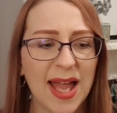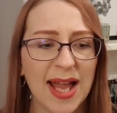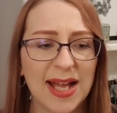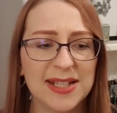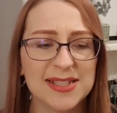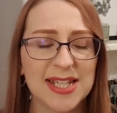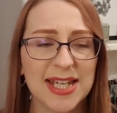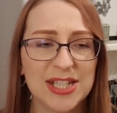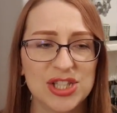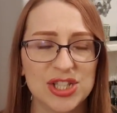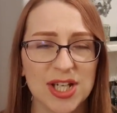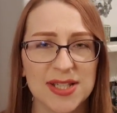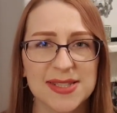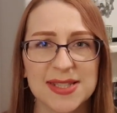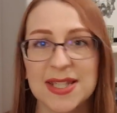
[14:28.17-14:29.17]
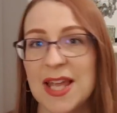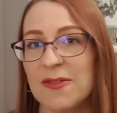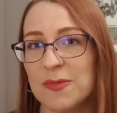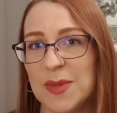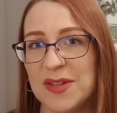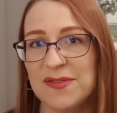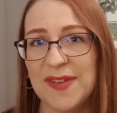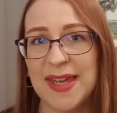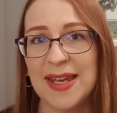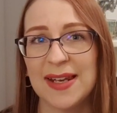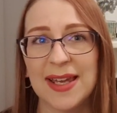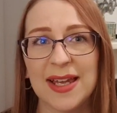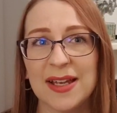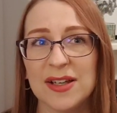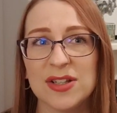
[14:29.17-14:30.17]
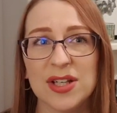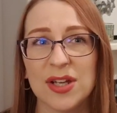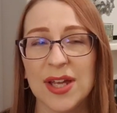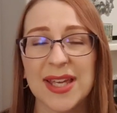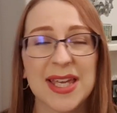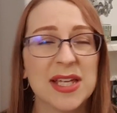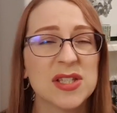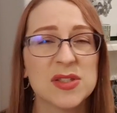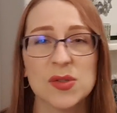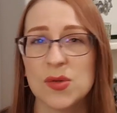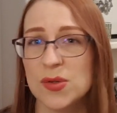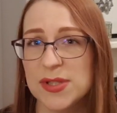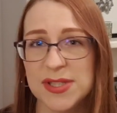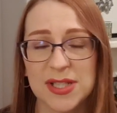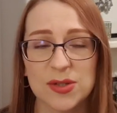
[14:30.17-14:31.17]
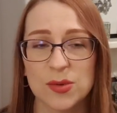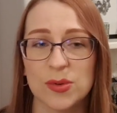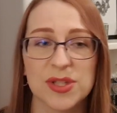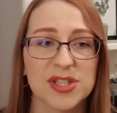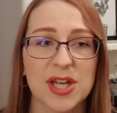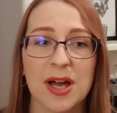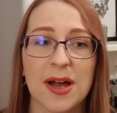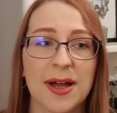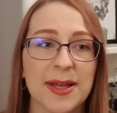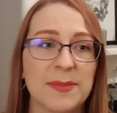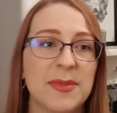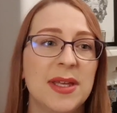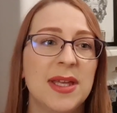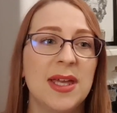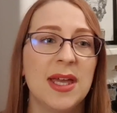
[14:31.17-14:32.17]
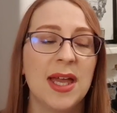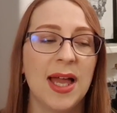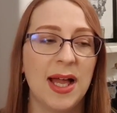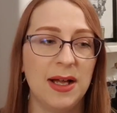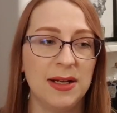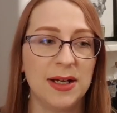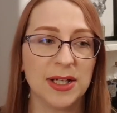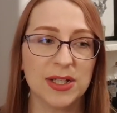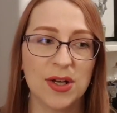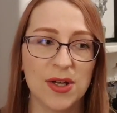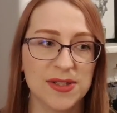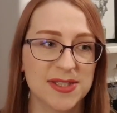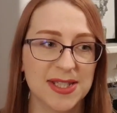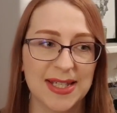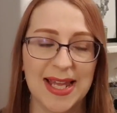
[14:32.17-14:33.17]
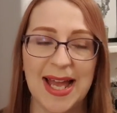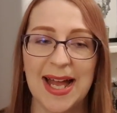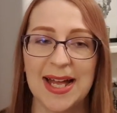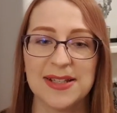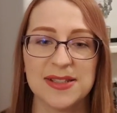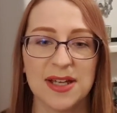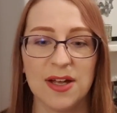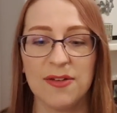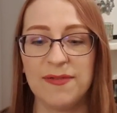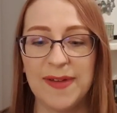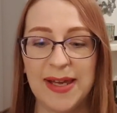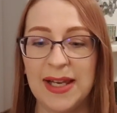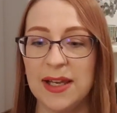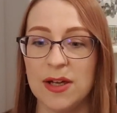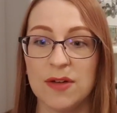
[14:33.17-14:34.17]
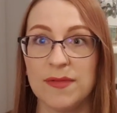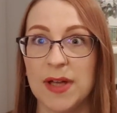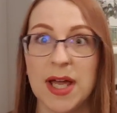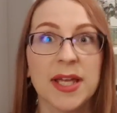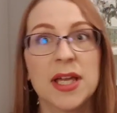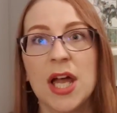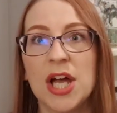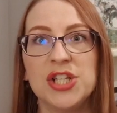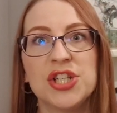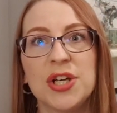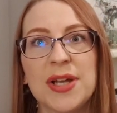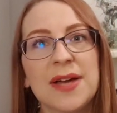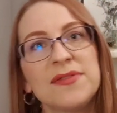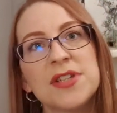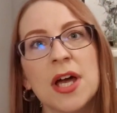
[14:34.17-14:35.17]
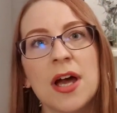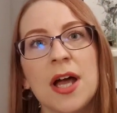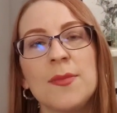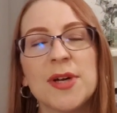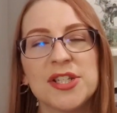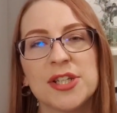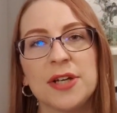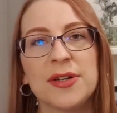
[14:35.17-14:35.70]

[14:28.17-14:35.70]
And it just left me feeling like exhausted all the time. I constantly had a feeling of like, I don't have time.